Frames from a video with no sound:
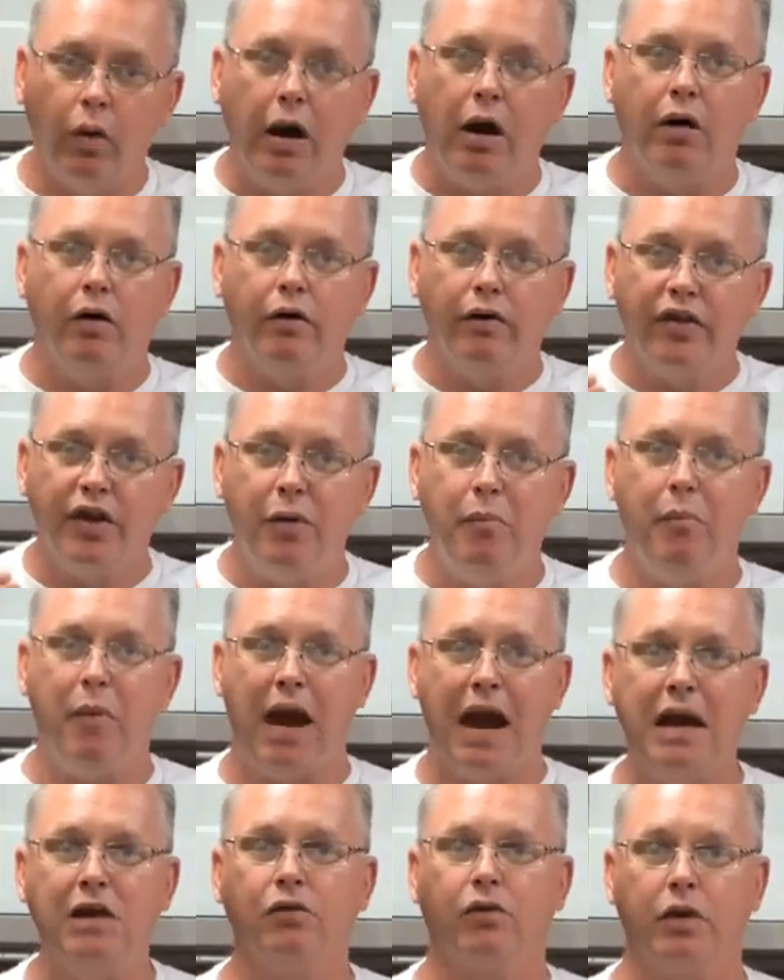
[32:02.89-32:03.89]
Well, the
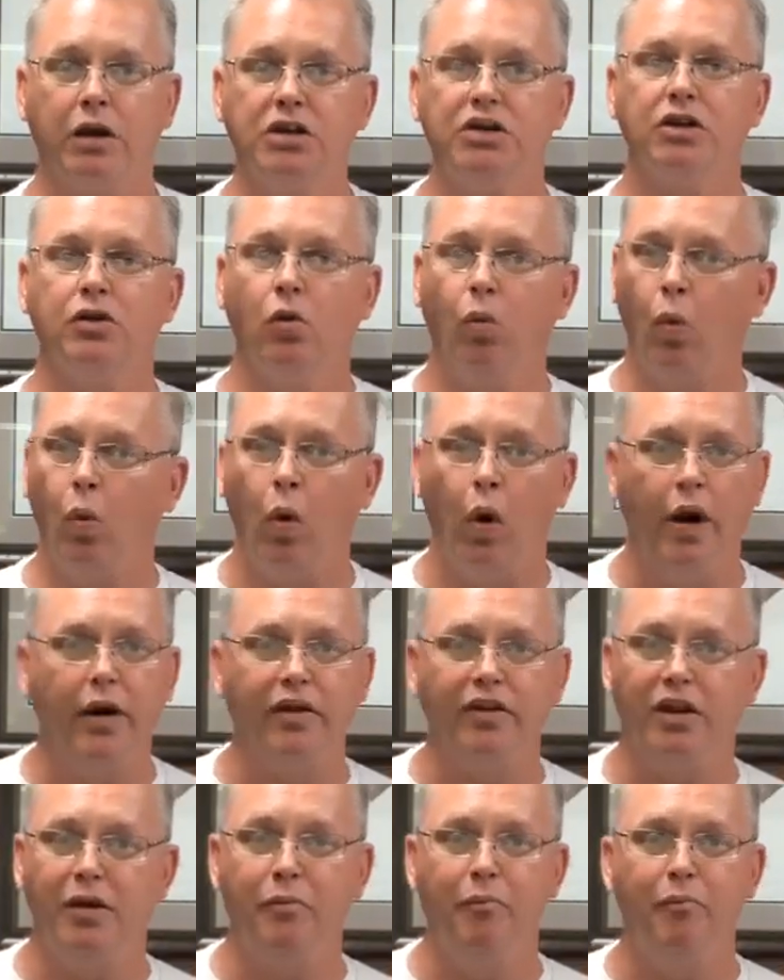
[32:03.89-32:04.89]
main reason,
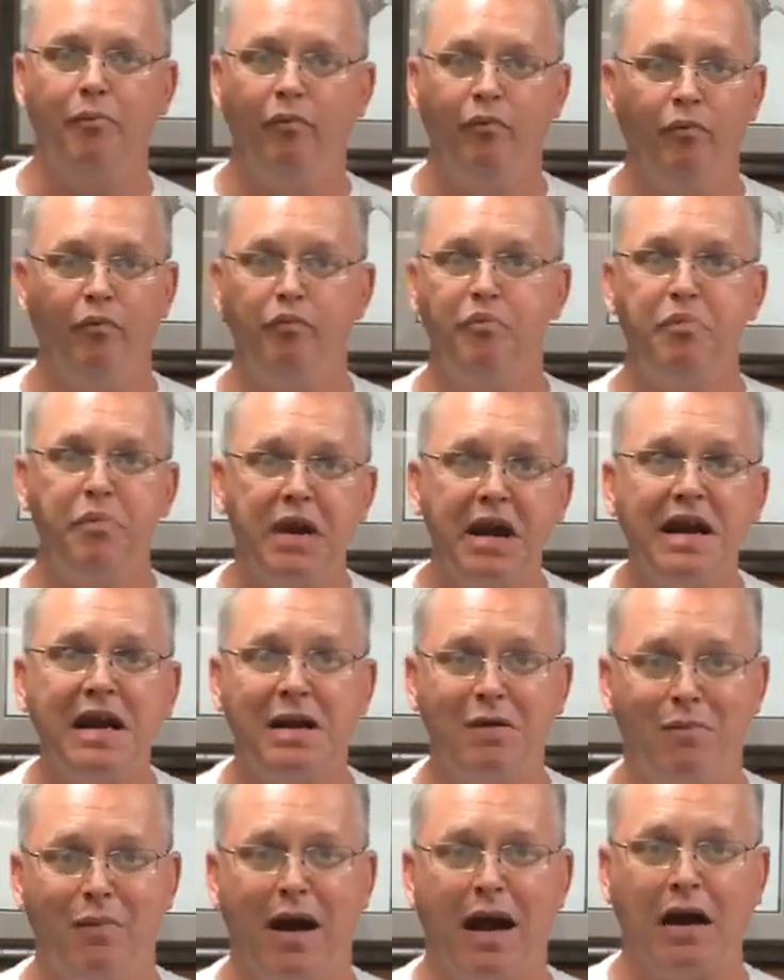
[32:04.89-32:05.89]
one of the
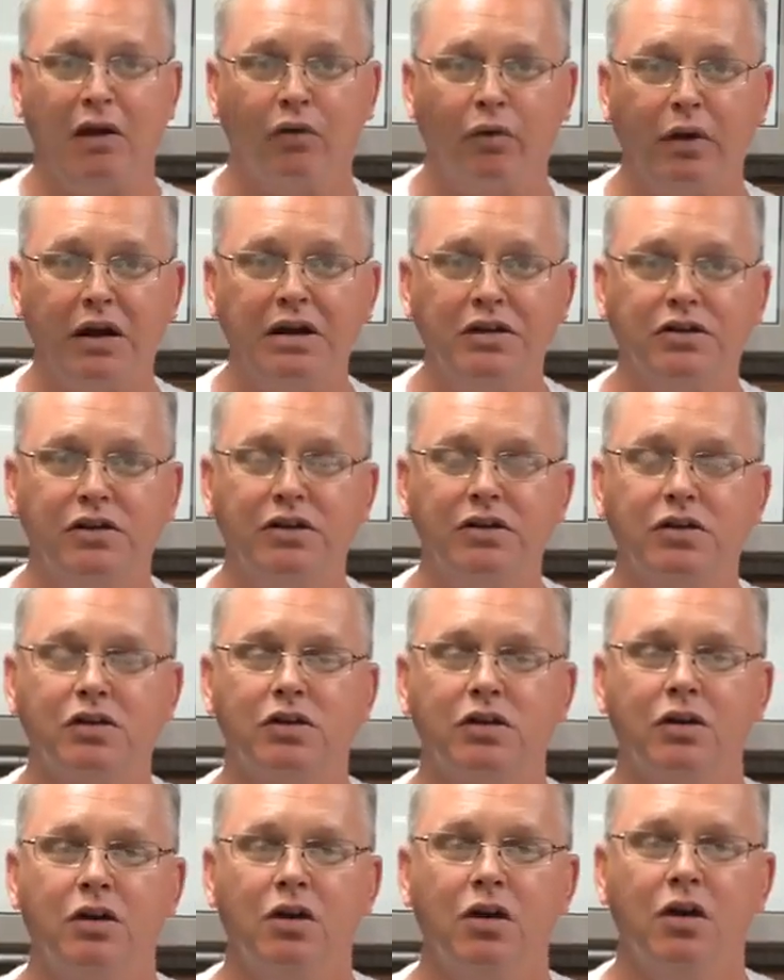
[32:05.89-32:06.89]
many main
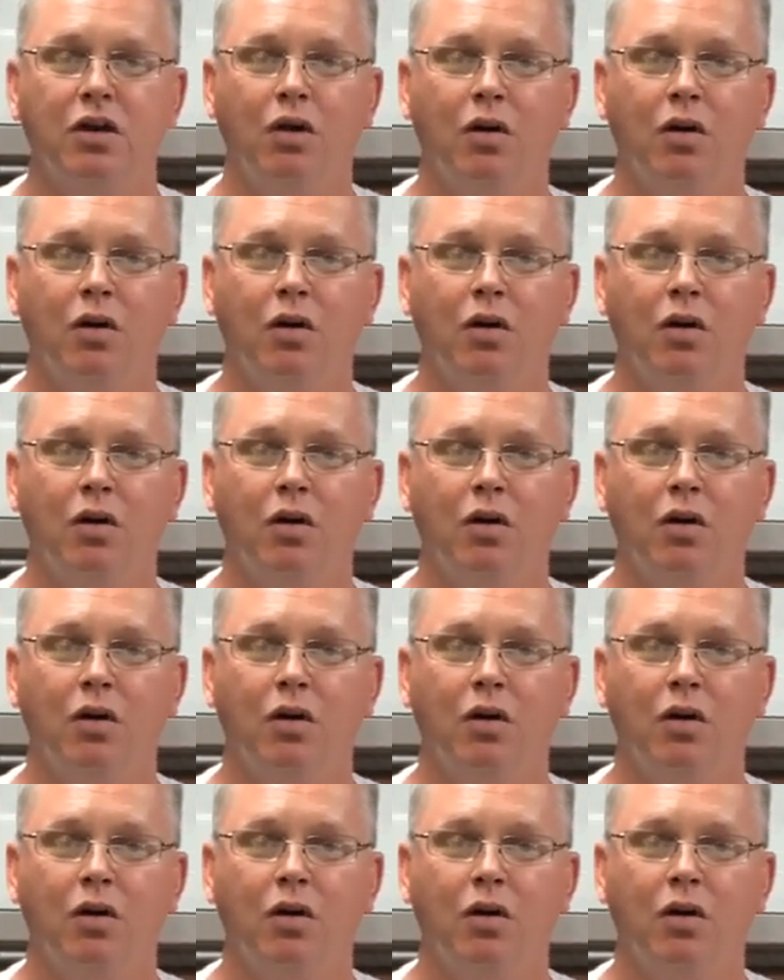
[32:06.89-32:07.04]
reasons,